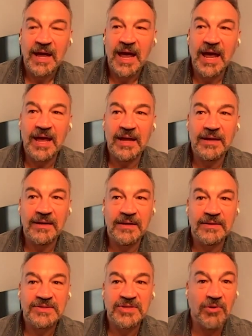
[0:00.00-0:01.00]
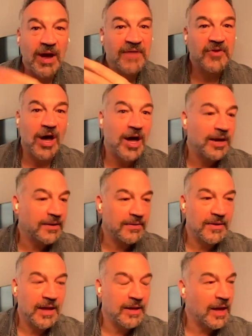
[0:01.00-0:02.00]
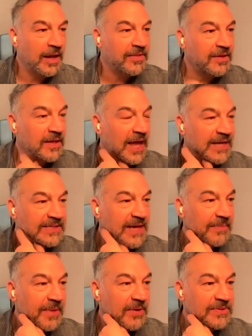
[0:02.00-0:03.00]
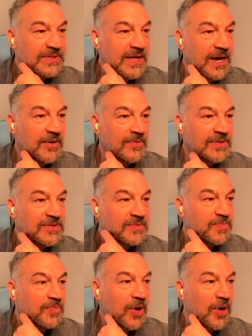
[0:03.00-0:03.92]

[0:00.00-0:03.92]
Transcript: And so I've gone, I think the last time I was there was